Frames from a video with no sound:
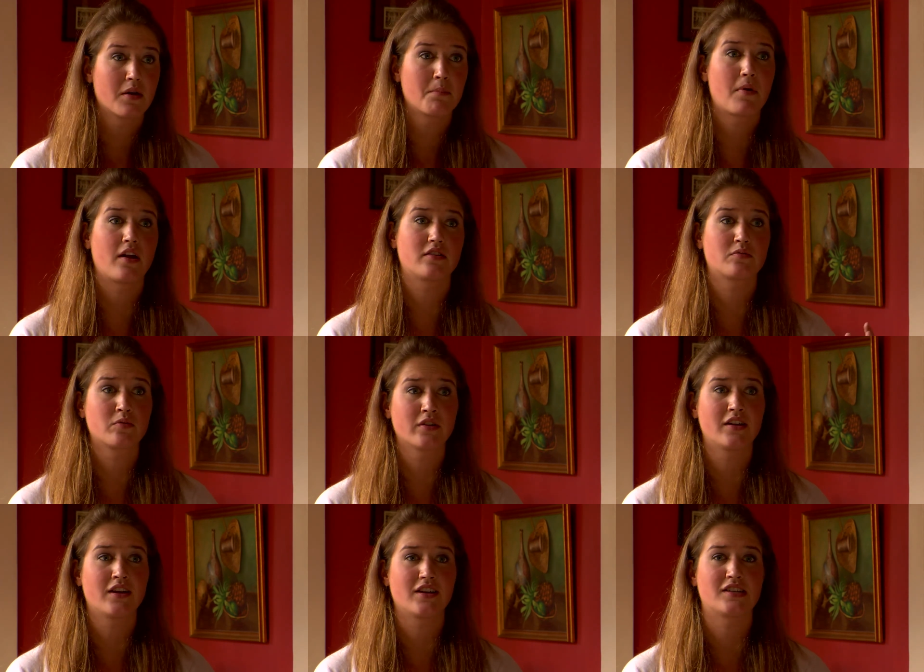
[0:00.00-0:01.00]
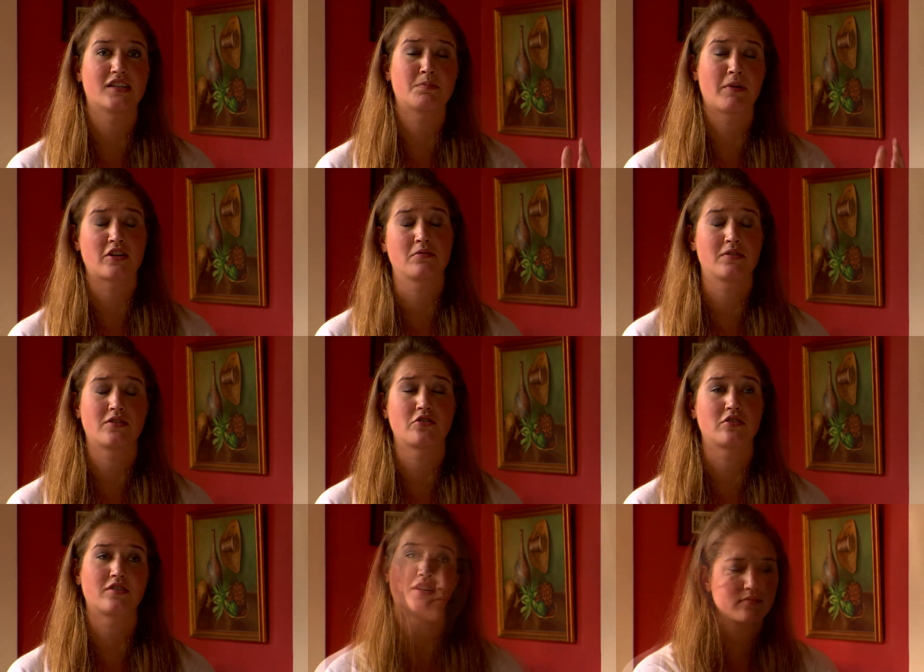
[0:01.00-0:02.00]
but it's really nice, especially with social
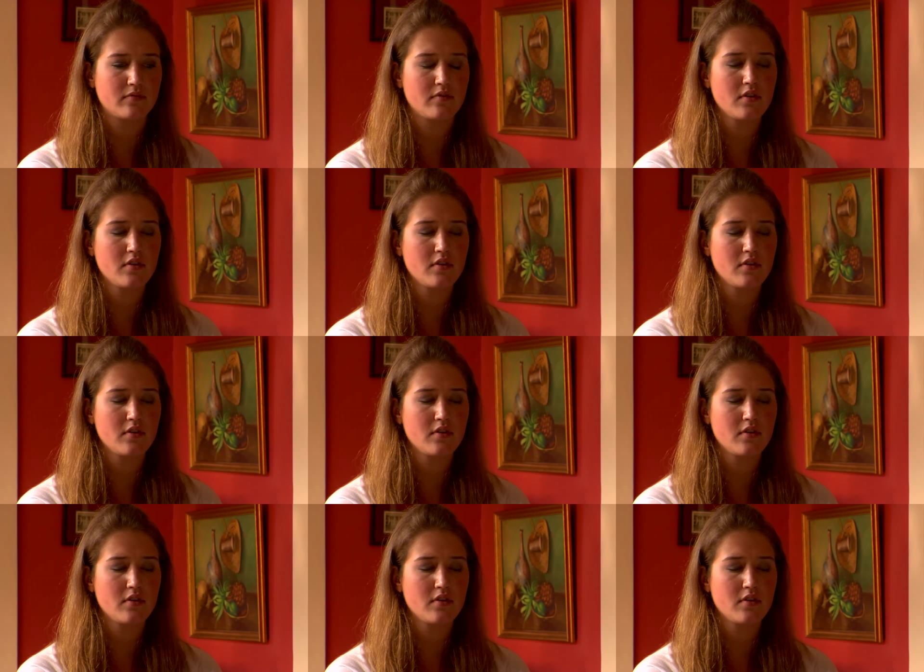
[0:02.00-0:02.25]
studies.